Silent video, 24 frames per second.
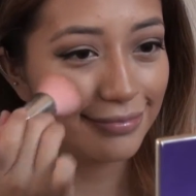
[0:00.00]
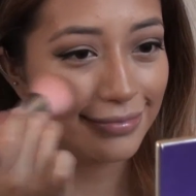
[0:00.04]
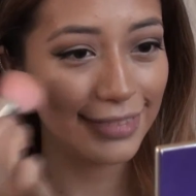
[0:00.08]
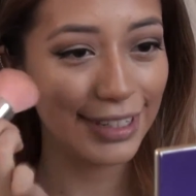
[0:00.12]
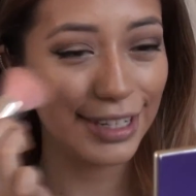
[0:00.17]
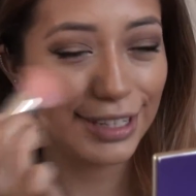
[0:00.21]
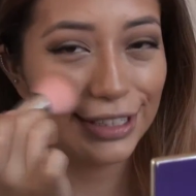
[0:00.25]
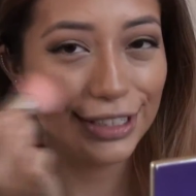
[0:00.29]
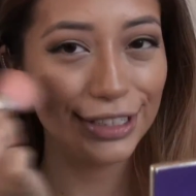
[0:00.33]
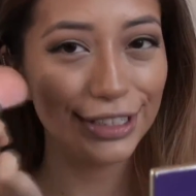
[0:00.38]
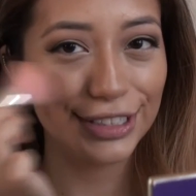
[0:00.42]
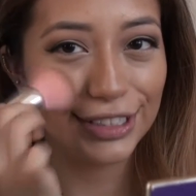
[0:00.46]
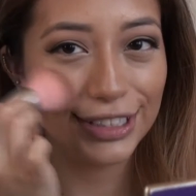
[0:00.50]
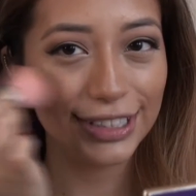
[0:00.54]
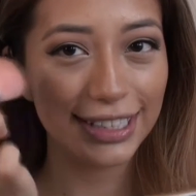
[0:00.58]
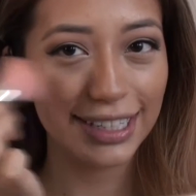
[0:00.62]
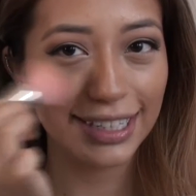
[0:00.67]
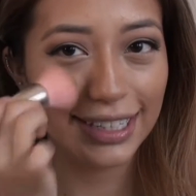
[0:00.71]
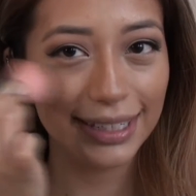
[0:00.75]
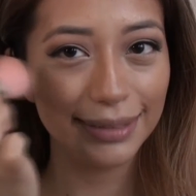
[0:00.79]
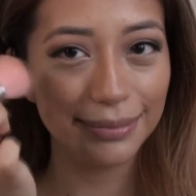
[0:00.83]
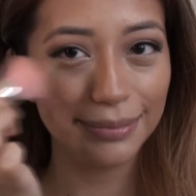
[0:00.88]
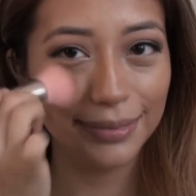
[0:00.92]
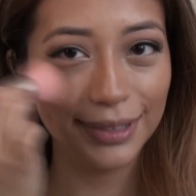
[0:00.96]
And you're just
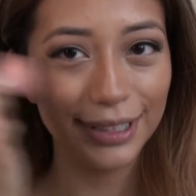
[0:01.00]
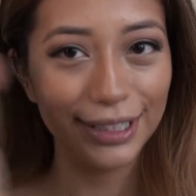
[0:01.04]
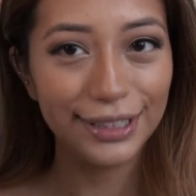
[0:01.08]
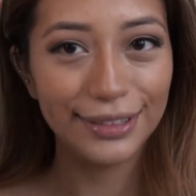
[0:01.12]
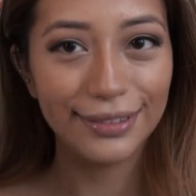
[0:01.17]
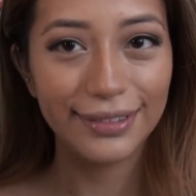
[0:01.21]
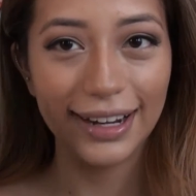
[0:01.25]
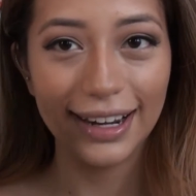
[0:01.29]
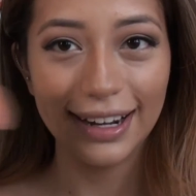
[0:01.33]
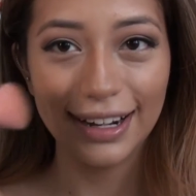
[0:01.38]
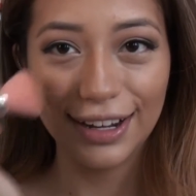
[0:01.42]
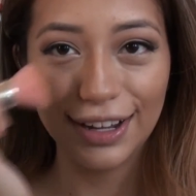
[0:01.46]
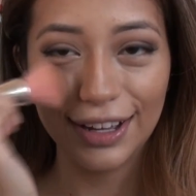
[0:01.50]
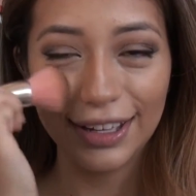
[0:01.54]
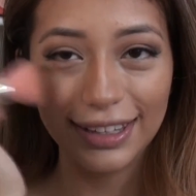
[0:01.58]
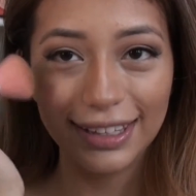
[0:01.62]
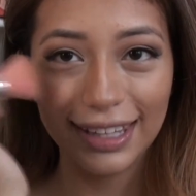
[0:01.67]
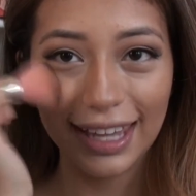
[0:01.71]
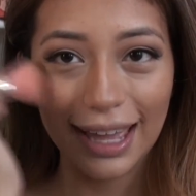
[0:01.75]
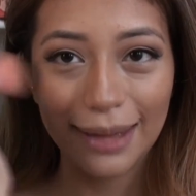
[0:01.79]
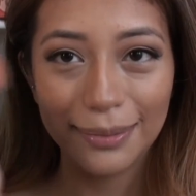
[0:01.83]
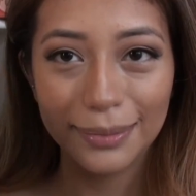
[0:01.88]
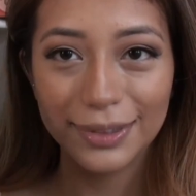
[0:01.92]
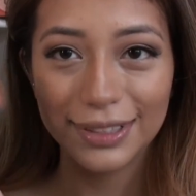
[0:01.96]
going to put it right on the
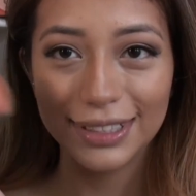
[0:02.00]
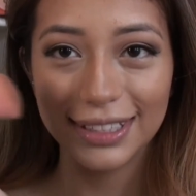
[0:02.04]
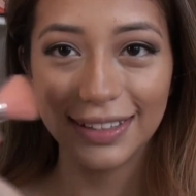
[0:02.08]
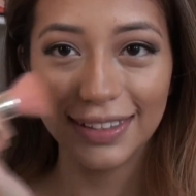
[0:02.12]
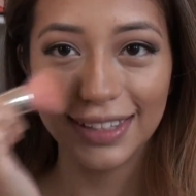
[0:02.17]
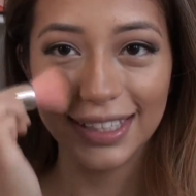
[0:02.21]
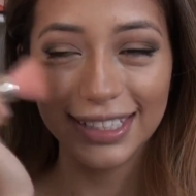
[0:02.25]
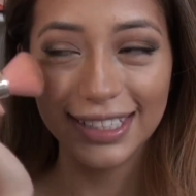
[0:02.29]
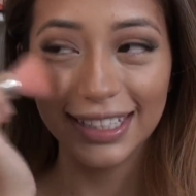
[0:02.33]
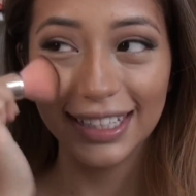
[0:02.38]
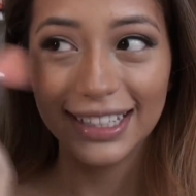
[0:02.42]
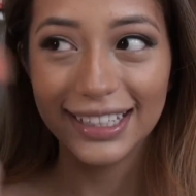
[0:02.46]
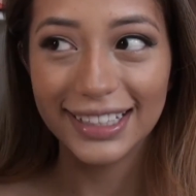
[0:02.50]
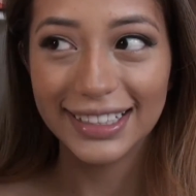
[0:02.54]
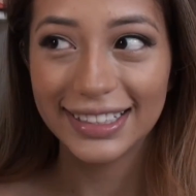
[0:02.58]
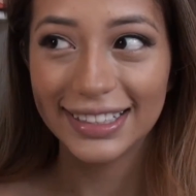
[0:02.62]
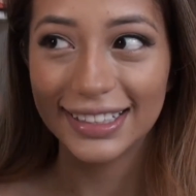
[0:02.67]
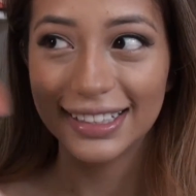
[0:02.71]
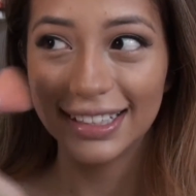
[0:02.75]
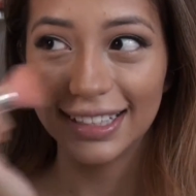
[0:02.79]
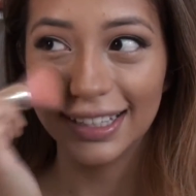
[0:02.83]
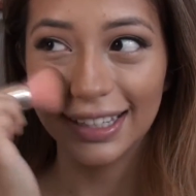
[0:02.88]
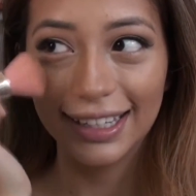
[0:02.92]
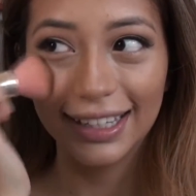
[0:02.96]
apples of the
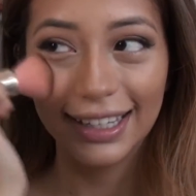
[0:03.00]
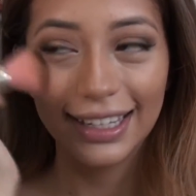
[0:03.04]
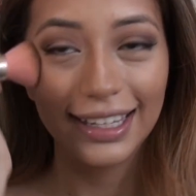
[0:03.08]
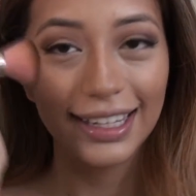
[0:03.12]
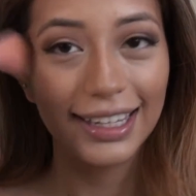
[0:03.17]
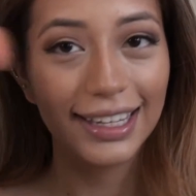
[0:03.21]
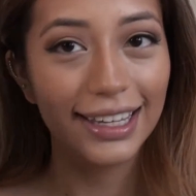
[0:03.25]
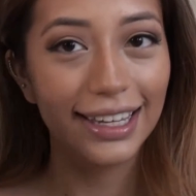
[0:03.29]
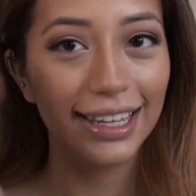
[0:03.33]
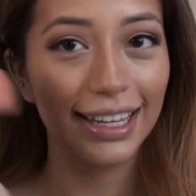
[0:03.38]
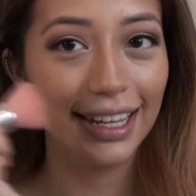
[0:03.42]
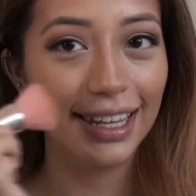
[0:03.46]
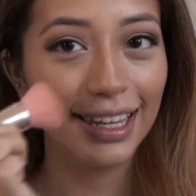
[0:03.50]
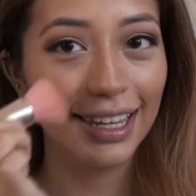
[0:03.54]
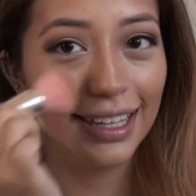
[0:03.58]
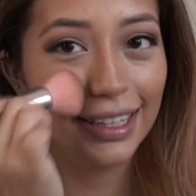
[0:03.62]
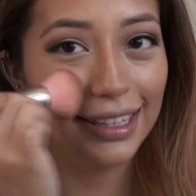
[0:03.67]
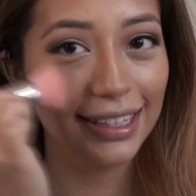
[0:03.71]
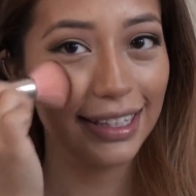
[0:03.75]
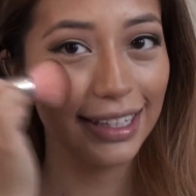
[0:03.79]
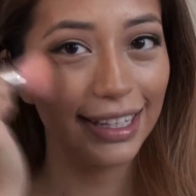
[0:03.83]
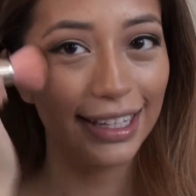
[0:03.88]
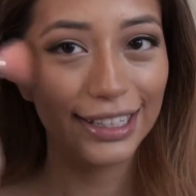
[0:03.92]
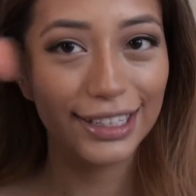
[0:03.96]
cheeks,
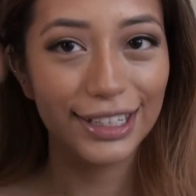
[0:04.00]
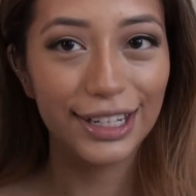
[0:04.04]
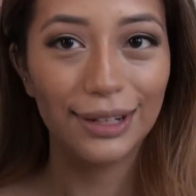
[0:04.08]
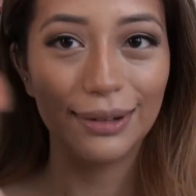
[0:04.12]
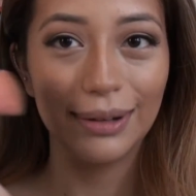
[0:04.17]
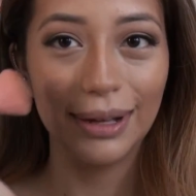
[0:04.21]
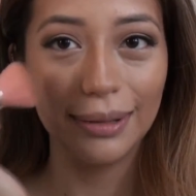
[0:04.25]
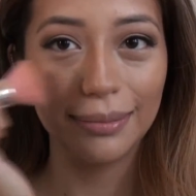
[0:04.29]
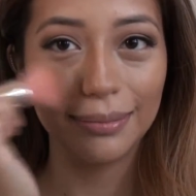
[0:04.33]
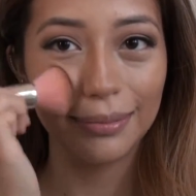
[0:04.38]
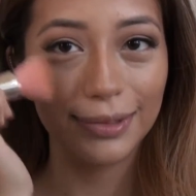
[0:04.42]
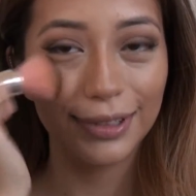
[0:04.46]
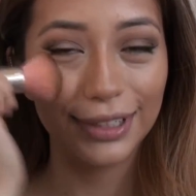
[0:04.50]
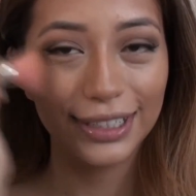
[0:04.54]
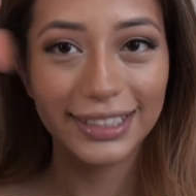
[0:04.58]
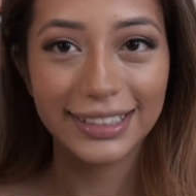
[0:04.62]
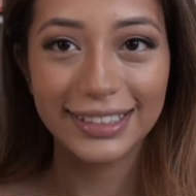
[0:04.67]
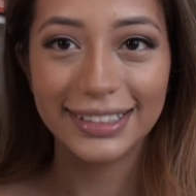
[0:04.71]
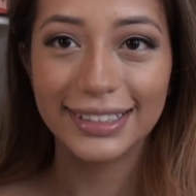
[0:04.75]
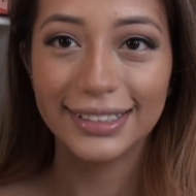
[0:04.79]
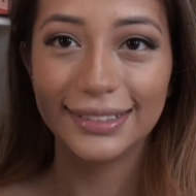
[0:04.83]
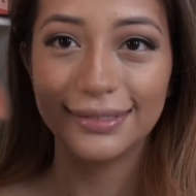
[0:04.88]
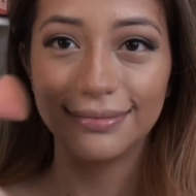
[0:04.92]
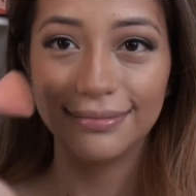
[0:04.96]
and then go
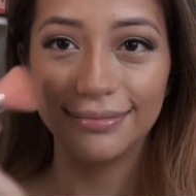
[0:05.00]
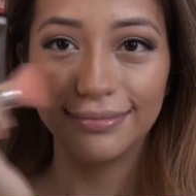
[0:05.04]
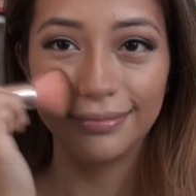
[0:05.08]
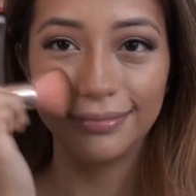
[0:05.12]
upwards.